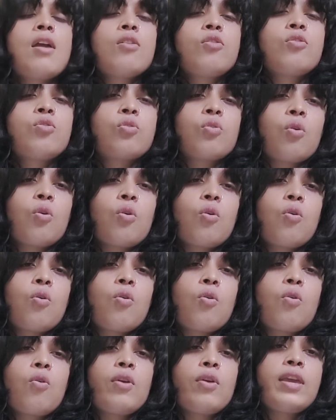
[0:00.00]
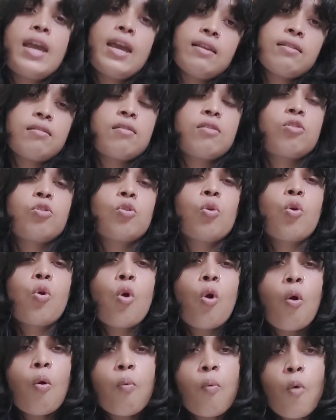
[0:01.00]
So yes, so
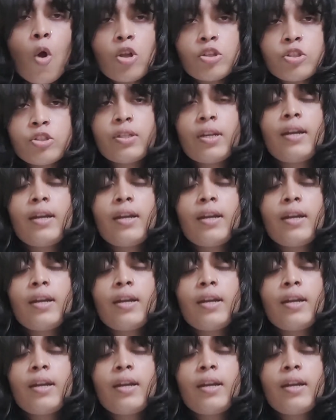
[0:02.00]
go watch